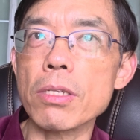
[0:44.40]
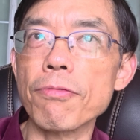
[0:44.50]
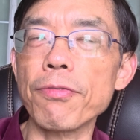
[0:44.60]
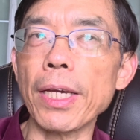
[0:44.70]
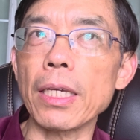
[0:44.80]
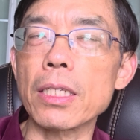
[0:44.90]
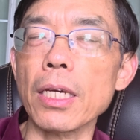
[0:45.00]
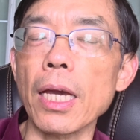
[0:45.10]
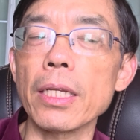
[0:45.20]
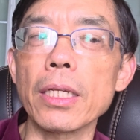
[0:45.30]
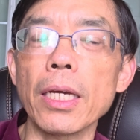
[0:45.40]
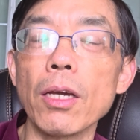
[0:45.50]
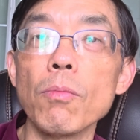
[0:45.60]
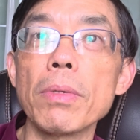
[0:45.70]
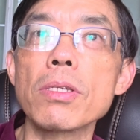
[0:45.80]
fate and the
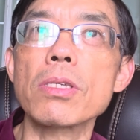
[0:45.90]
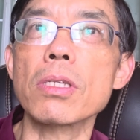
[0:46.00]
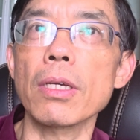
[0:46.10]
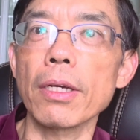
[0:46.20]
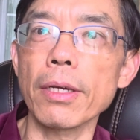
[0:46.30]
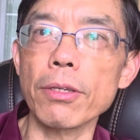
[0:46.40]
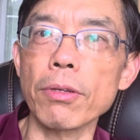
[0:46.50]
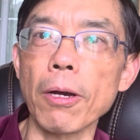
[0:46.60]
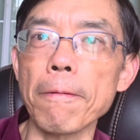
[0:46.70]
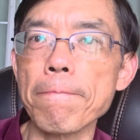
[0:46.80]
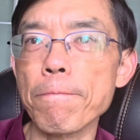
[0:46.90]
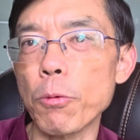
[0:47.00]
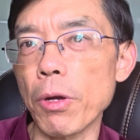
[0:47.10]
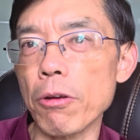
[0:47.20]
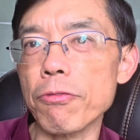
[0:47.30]
humans
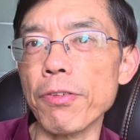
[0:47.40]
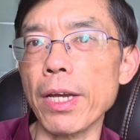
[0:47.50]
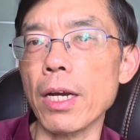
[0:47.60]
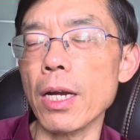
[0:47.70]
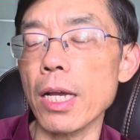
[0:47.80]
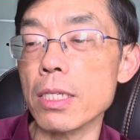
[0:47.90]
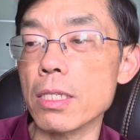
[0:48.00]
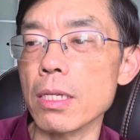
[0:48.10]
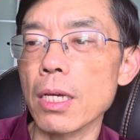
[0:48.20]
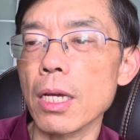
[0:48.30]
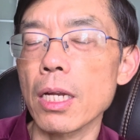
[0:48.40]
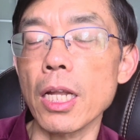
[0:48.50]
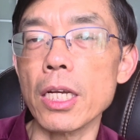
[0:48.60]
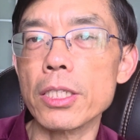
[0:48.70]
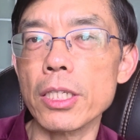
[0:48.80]
welfare has
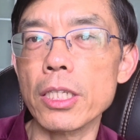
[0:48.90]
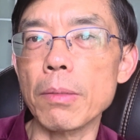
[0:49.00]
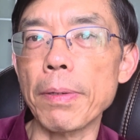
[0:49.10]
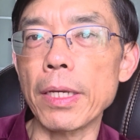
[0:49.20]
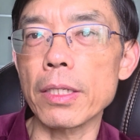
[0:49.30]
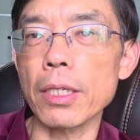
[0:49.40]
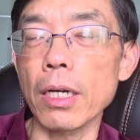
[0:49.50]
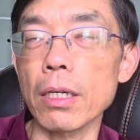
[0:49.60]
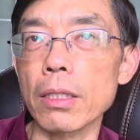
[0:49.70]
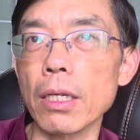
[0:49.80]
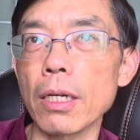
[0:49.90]
largely depended on